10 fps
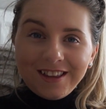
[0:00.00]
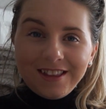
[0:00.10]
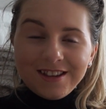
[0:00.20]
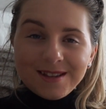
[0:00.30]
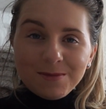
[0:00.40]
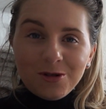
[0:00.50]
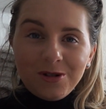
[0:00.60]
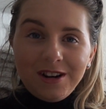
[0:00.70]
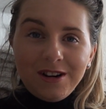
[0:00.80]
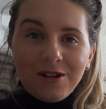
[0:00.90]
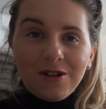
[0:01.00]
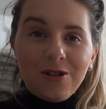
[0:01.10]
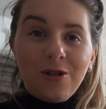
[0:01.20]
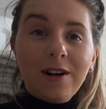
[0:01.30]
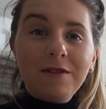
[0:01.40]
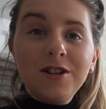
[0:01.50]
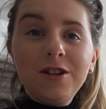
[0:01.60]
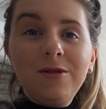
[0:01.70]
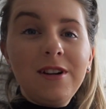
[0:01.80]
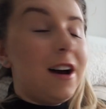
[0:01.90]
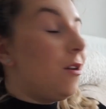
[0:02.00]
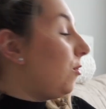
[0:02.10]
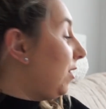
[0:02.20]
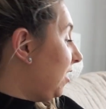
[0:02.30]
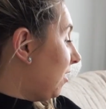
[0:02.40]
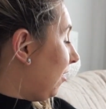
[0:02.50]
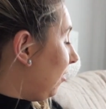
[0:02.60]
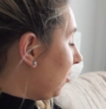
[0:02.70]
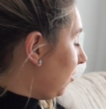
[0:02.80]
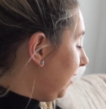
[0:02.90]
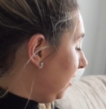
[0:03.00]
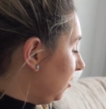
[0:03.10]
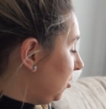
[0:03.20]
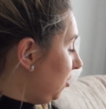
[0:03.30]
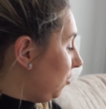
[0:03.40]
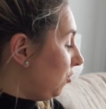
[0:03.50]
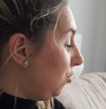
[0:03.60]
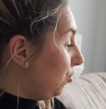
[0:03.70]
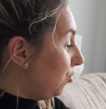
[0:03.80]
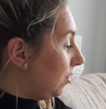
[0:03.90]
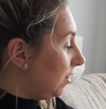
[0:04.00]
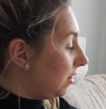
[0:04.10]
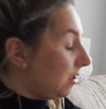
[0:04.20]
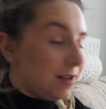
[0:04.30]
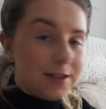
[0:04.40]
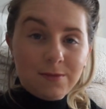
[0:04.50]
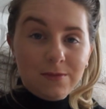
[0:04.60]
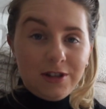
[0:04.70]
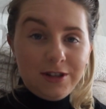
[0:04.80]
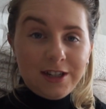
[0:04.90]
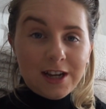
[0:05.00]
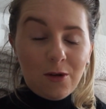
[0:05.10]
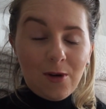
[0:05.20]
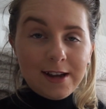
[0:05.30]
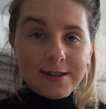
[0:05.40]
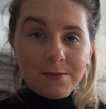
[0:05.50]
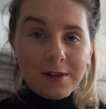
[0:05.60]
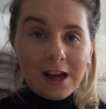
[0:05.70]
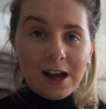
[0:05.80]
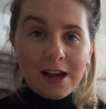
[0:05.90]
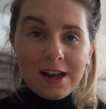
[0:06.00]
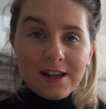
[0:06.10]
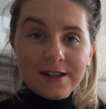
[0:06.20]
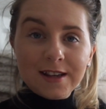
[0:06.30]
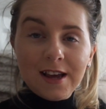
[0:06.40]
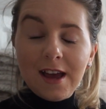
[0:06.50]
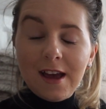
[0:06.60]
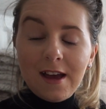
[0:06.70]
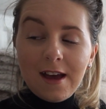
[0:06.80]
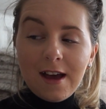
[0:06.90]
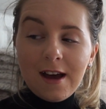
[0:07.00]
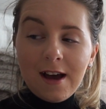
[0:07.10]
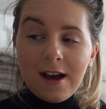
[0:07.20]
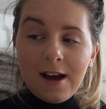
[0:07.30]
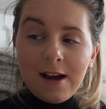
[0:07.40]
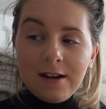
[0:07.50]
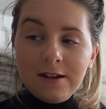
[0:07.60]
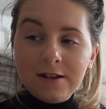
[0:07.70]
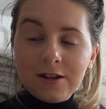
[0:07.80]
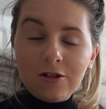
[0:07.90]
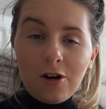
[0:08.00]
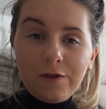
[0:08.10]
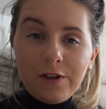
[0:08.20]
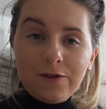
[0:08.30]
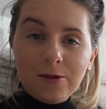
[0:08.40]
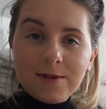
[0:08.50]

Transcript: this morning or afternoon now, we are going to get some DIY supplies and a coffee from